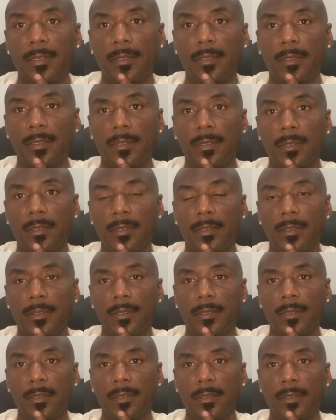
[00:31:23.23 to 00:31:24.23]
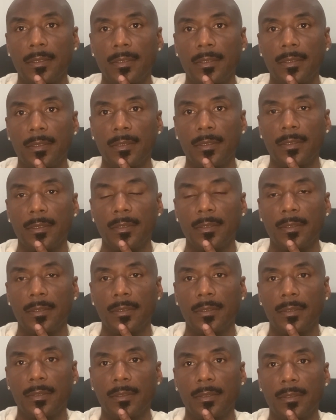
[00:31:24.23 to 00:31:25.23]

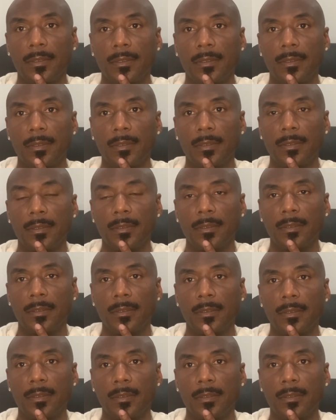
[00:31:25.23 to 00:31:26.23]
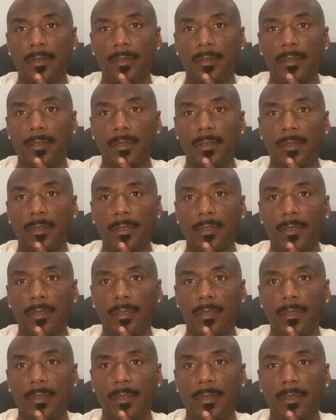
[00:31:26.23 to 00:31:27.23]

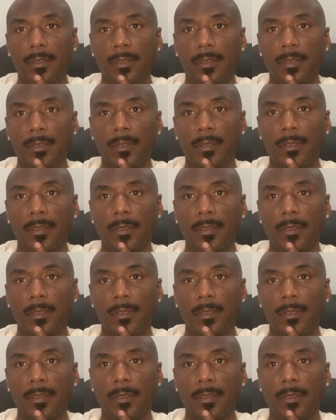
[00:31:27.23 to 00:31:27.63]
Nothing is said.